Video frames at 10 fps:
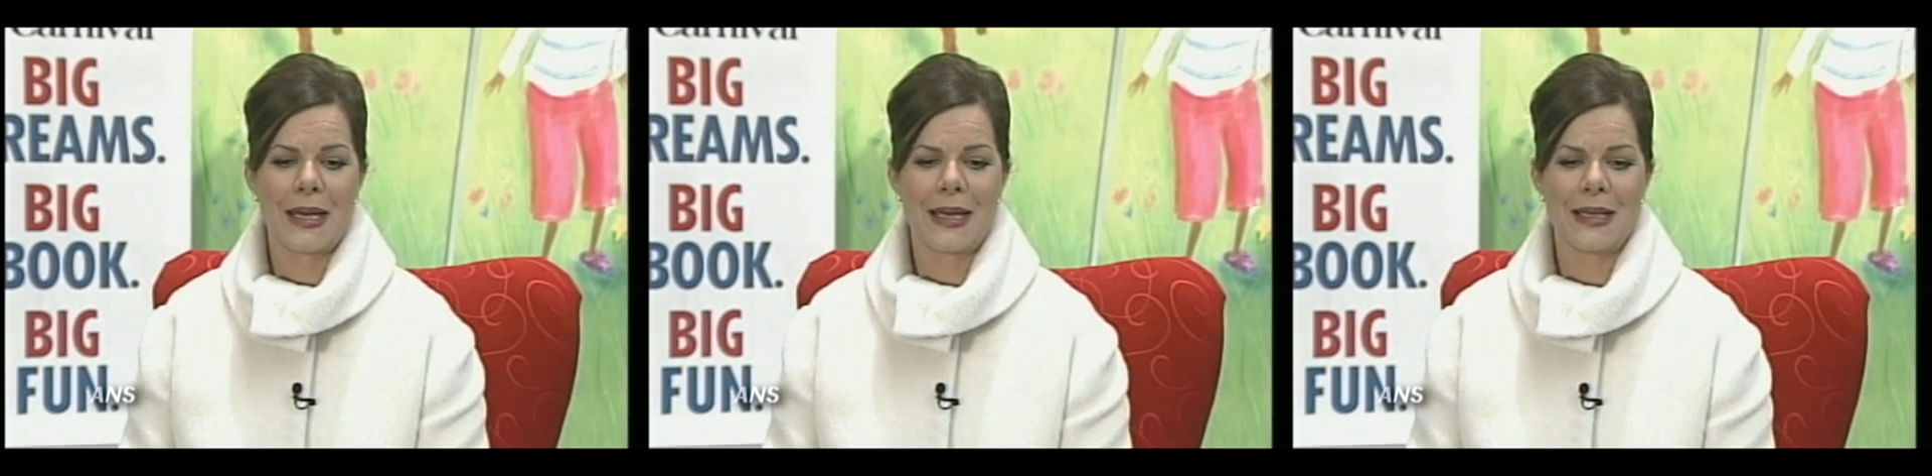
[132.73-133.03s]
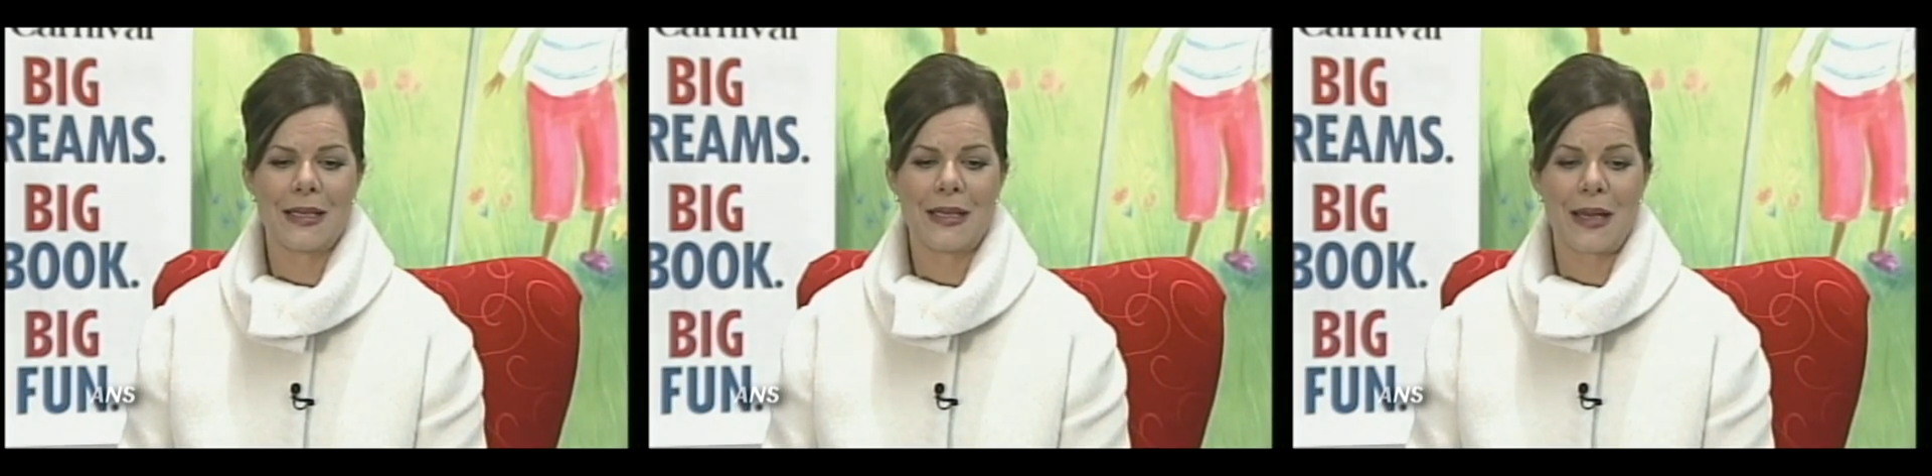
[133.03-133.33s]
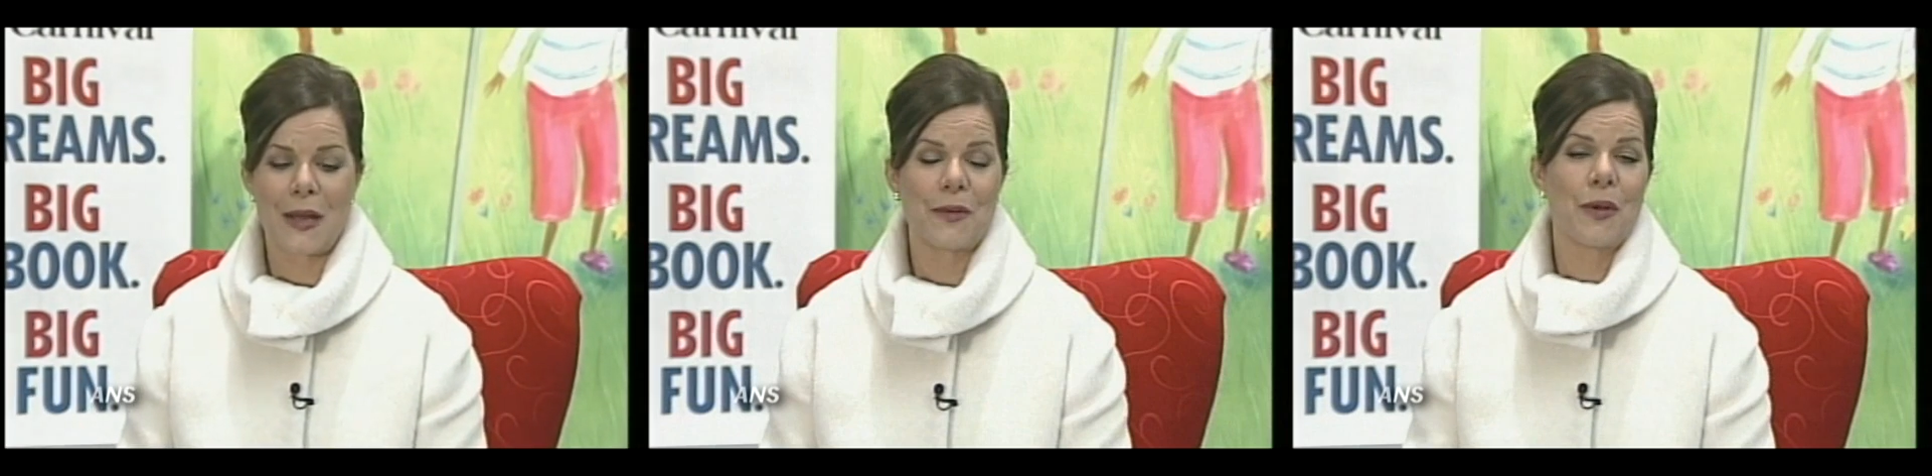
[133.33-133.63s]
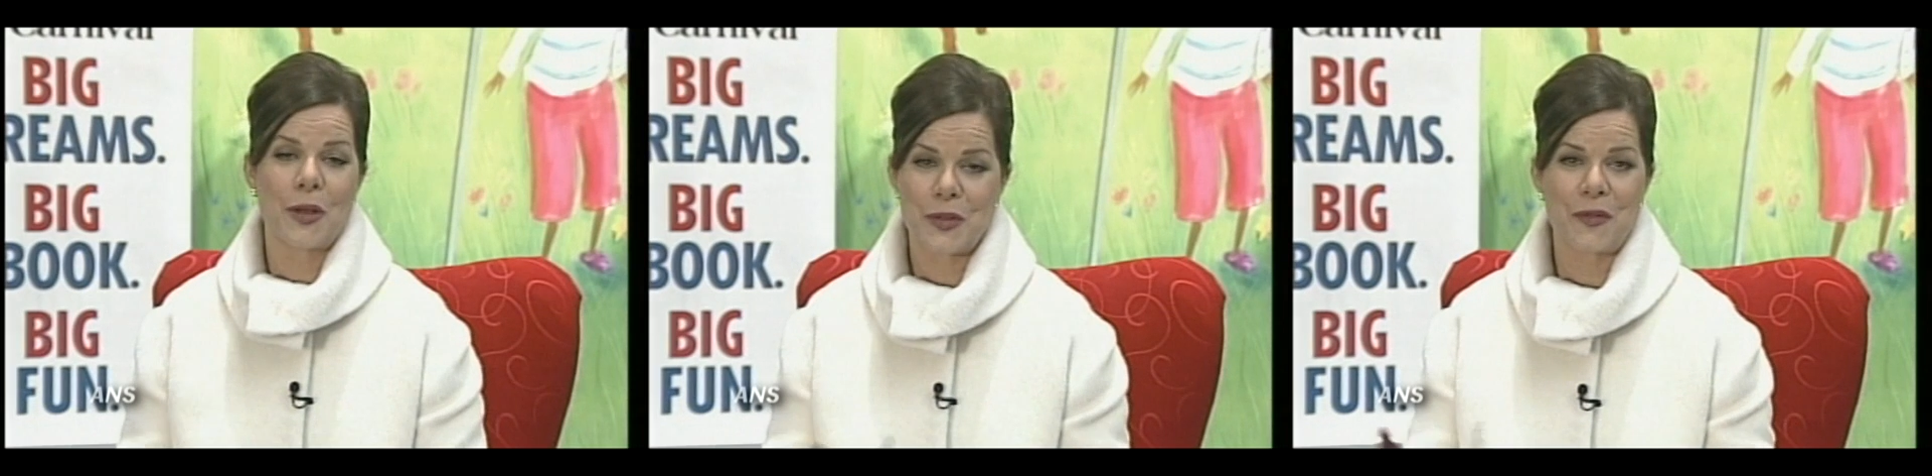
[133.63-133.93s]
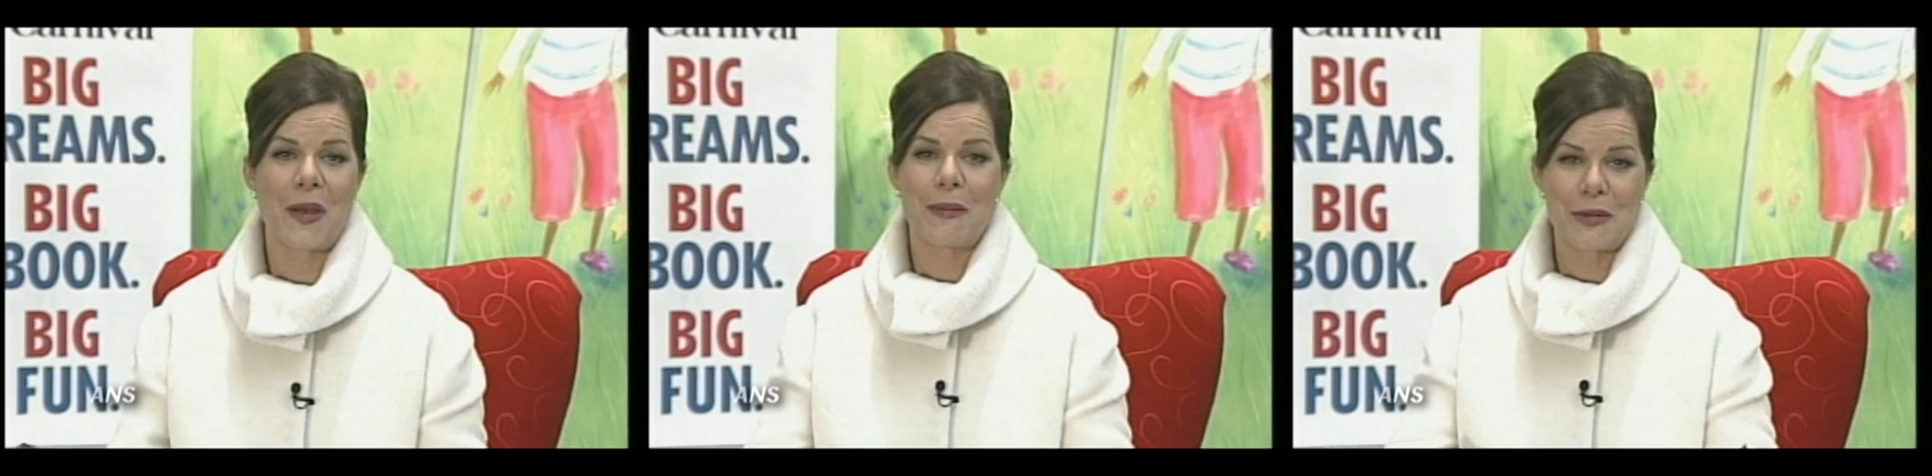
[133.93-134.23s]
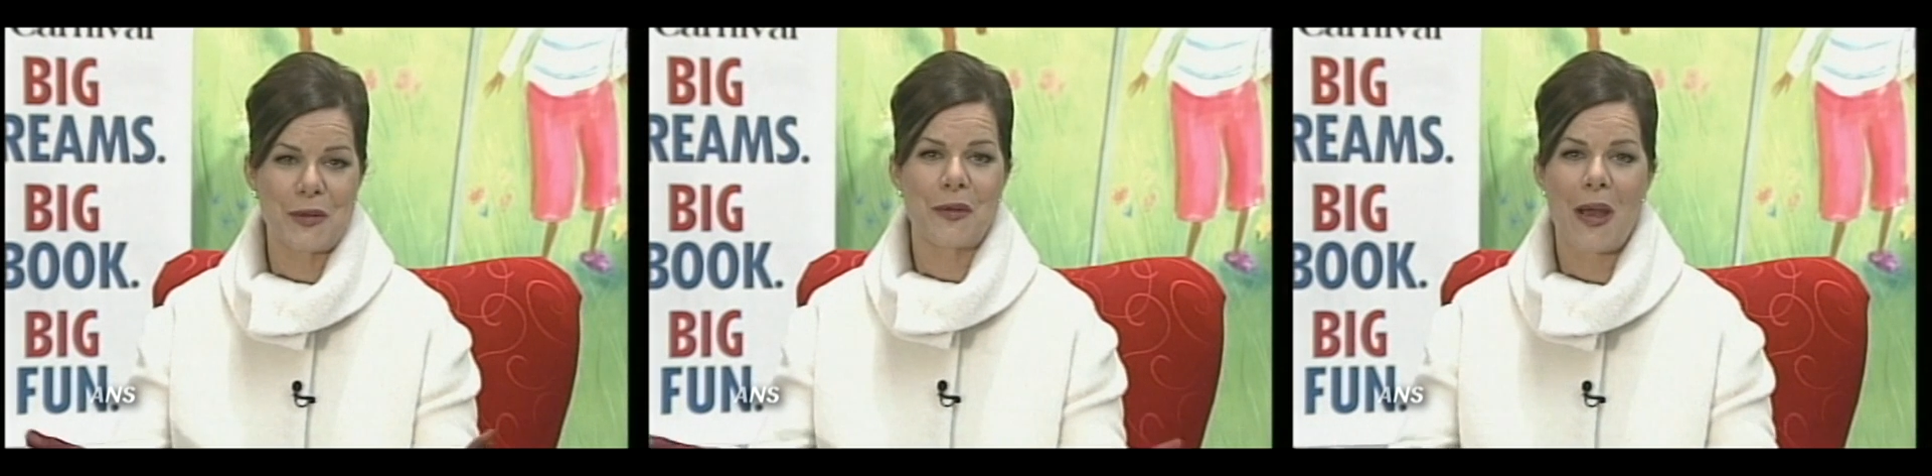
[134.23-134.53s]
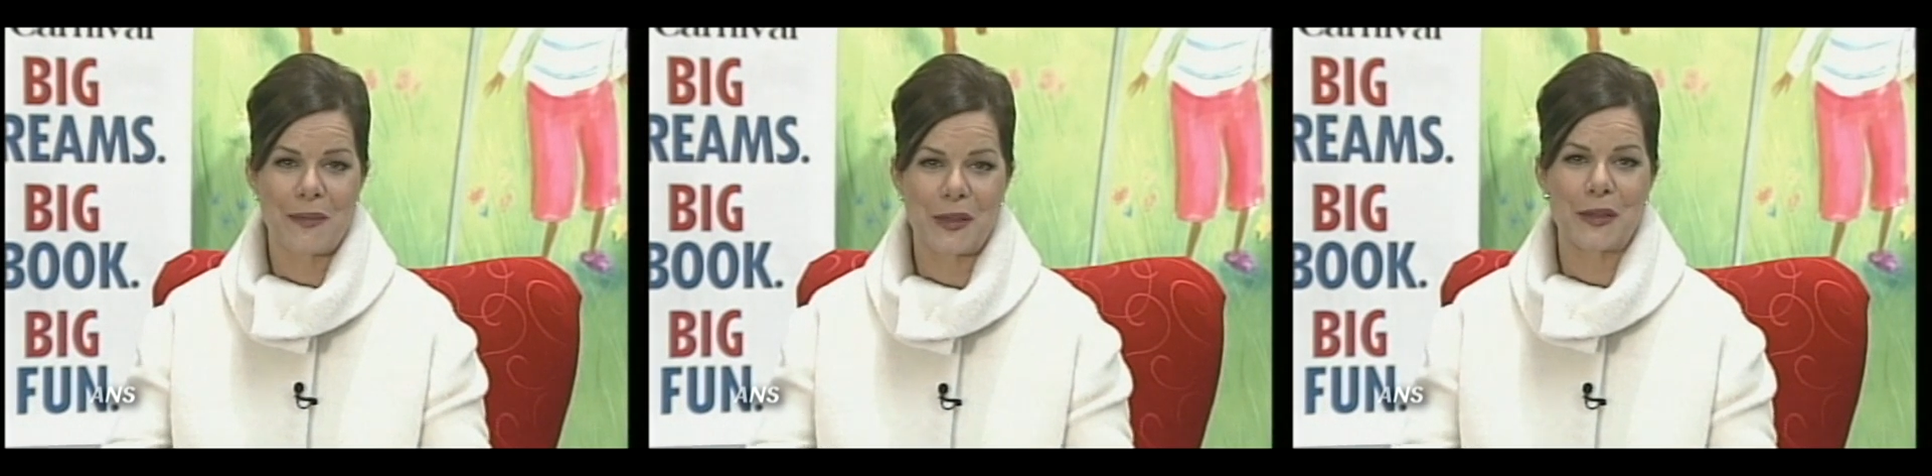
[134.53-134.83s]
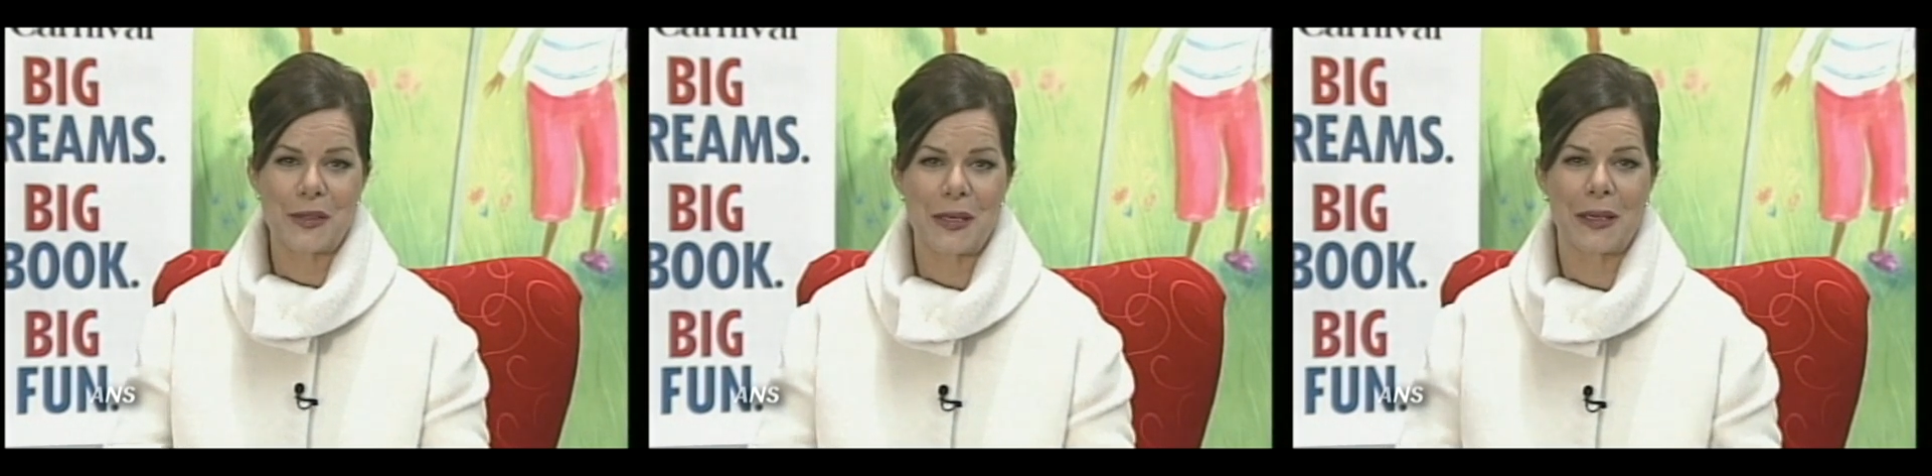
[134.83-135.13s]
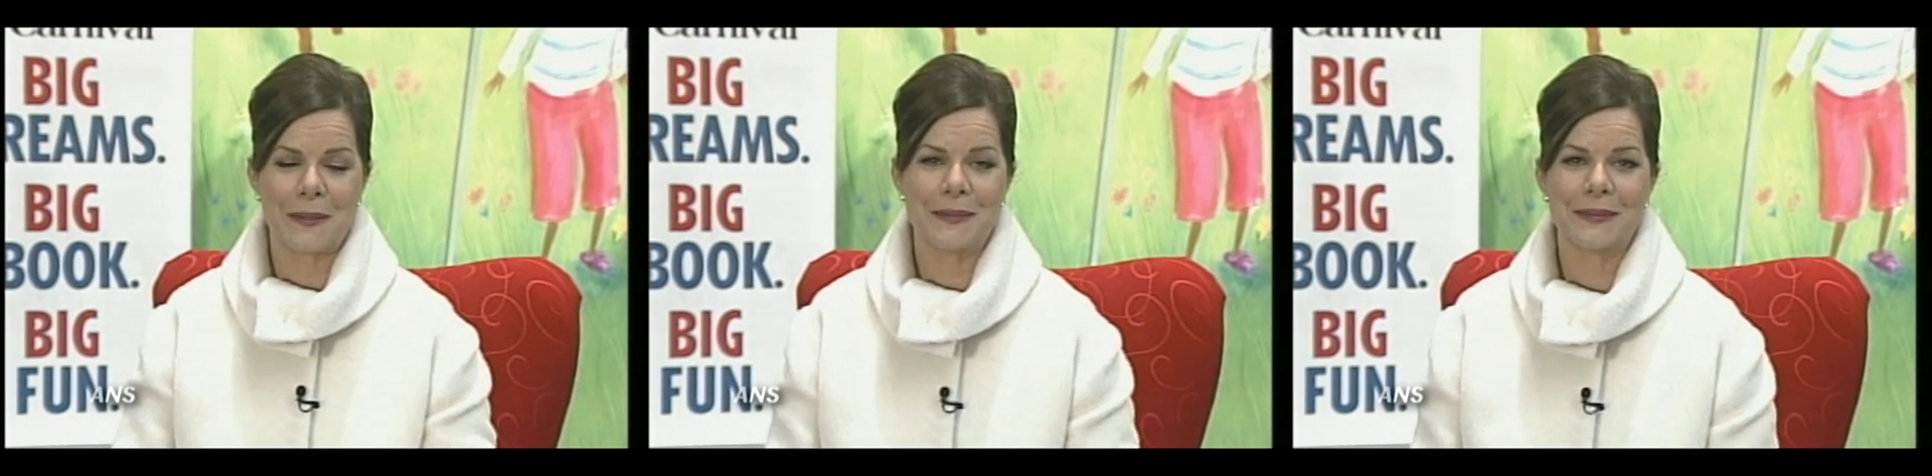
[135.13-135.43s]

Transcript: and, and also families who are having a good time.